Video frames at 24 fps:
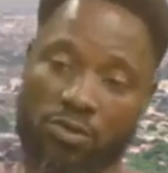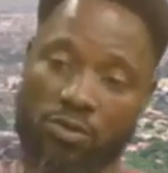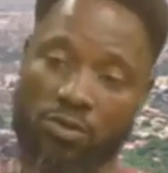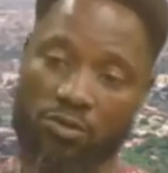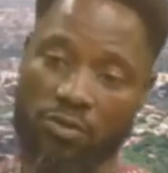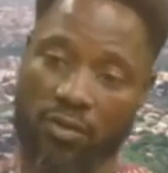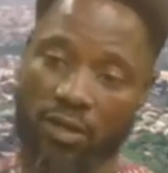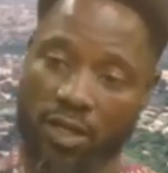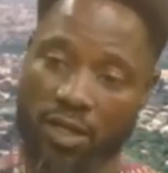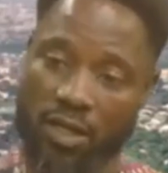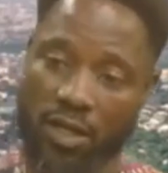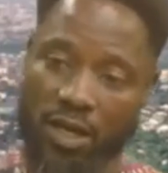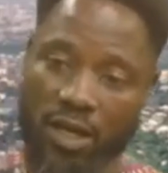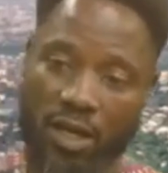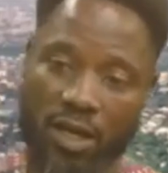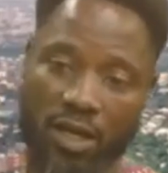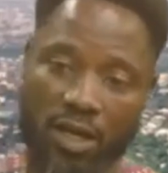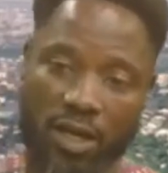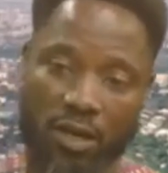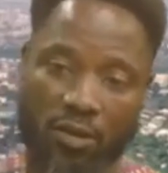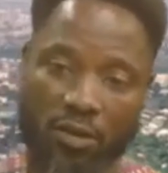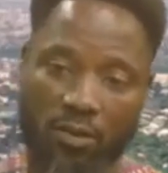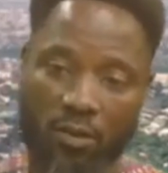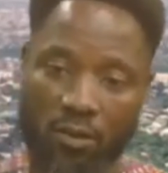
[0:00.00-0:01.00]
in
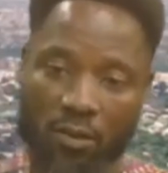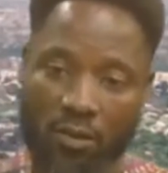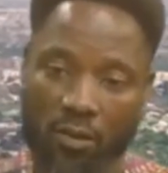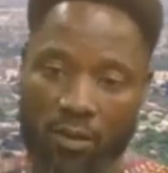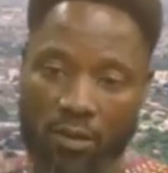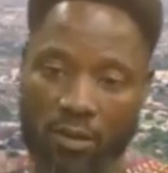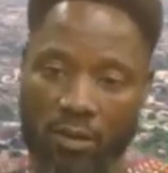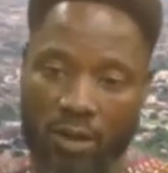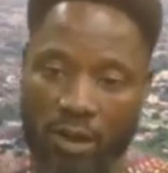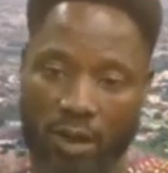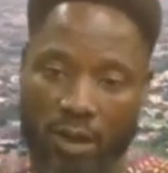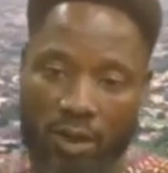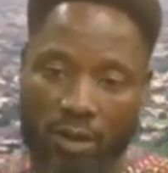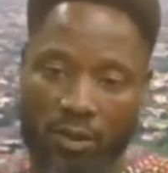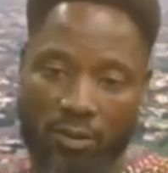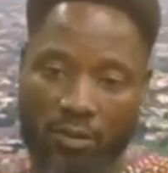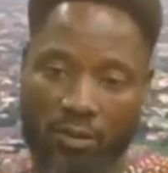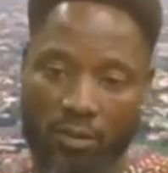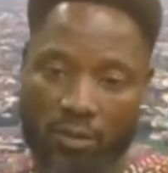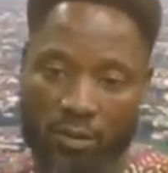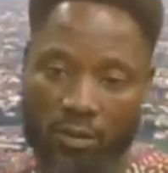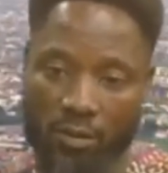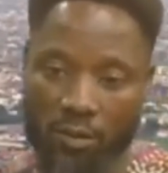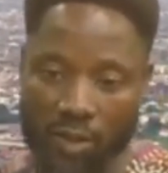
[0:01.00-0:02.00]
Australia or
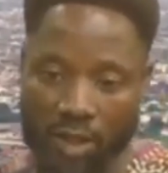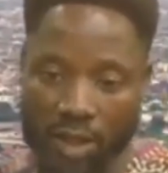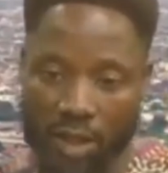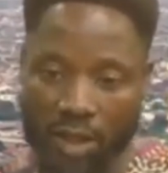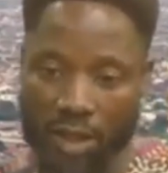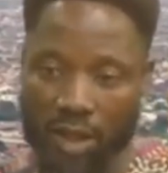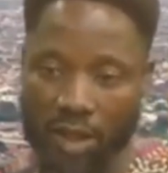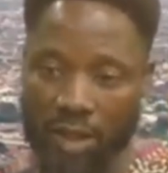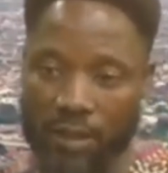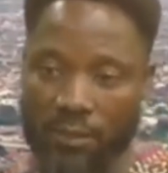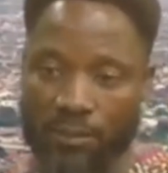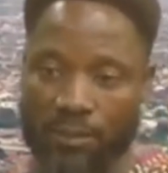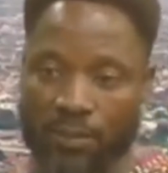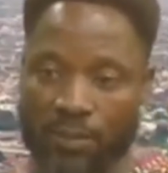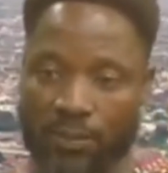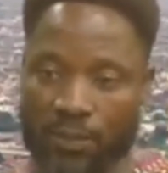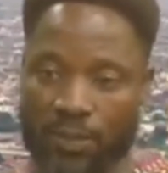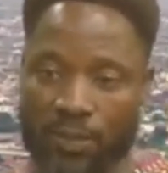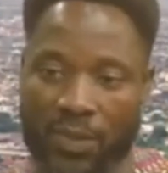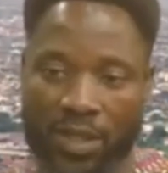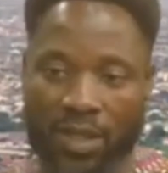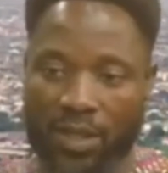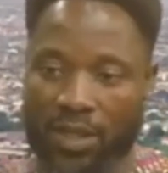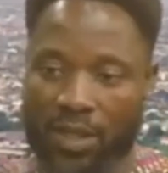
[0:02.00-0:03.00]
in UK
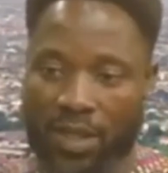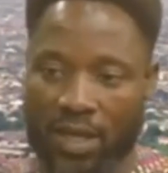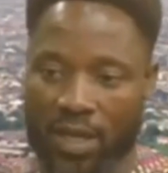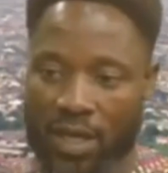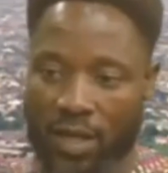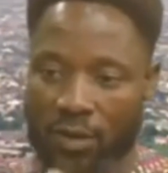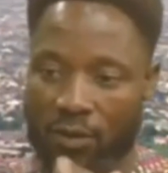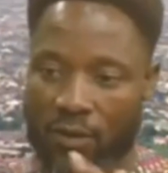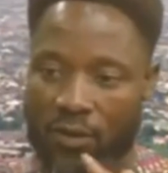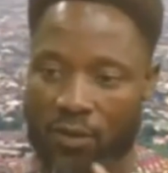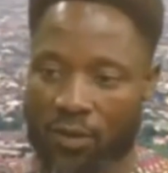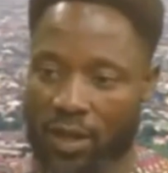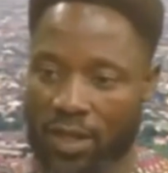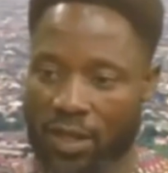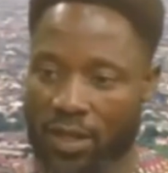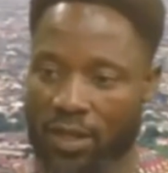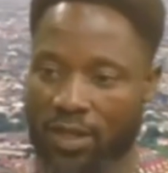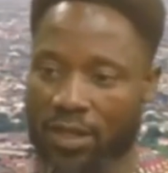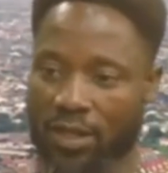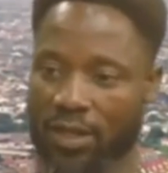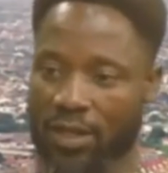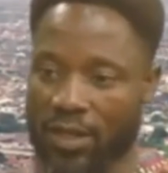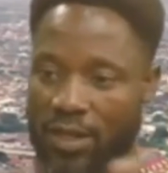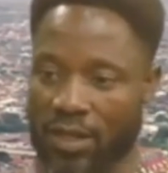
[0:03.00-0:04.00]
or
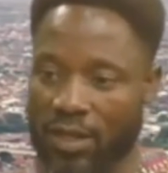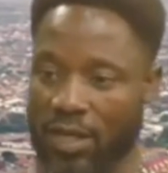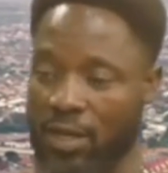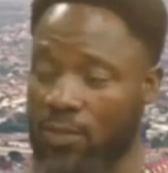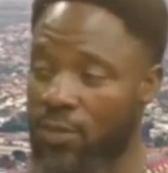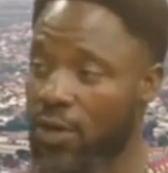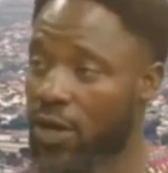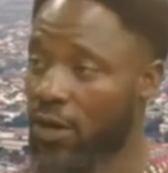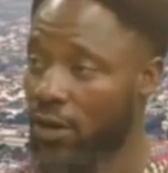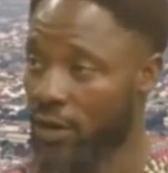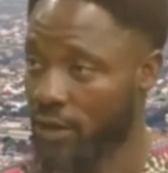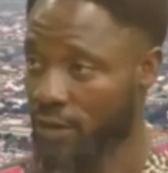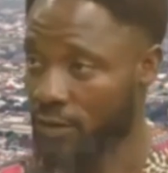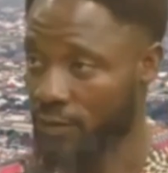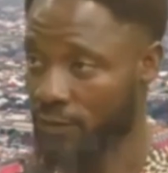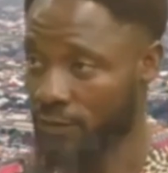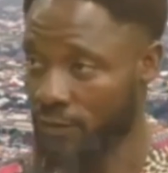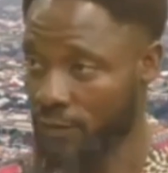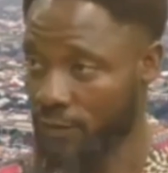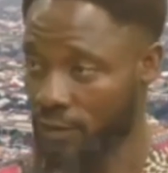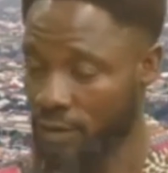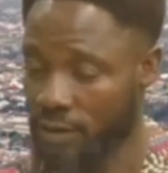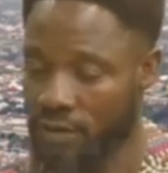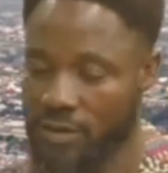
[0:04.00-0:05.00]
in America,
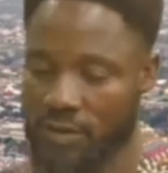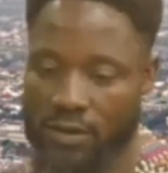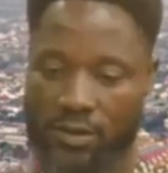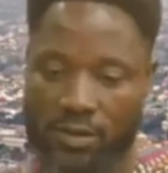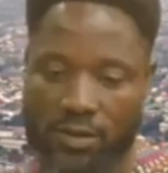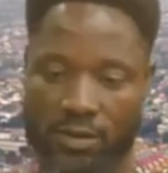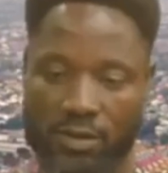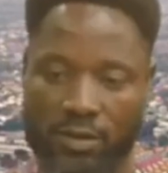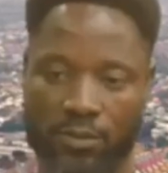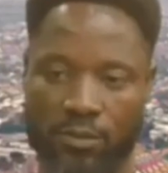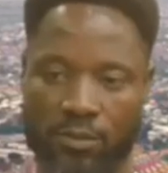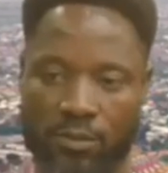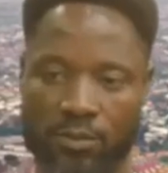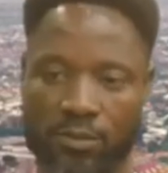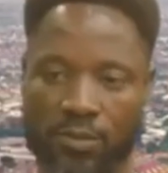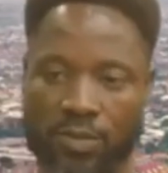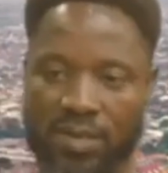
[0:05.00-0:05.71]
for instance.